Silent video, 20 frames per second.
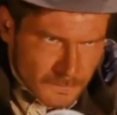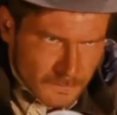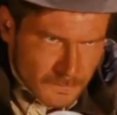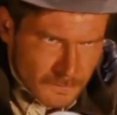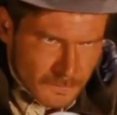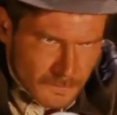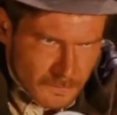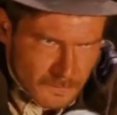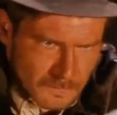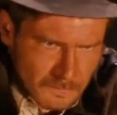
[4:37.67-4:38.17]

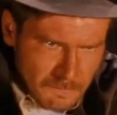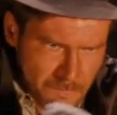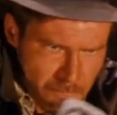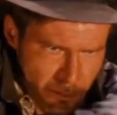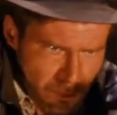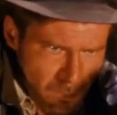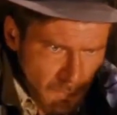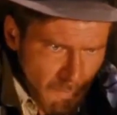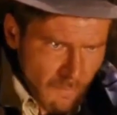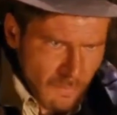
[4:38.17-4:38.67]
for a
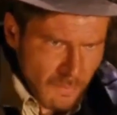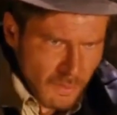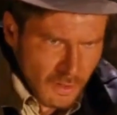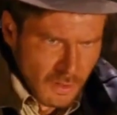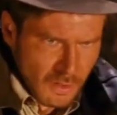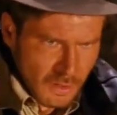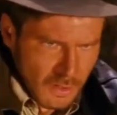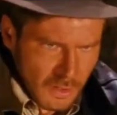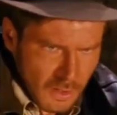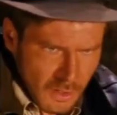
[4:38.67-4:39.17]
bag of
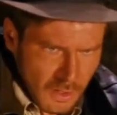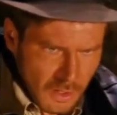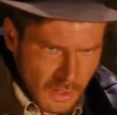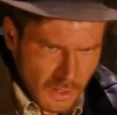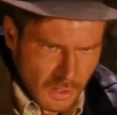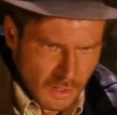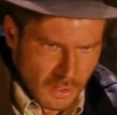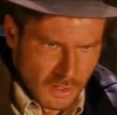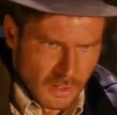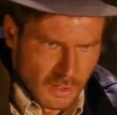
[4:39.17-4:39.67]

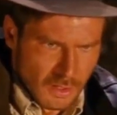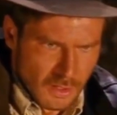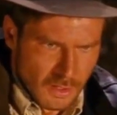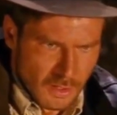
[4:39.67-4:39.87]
sand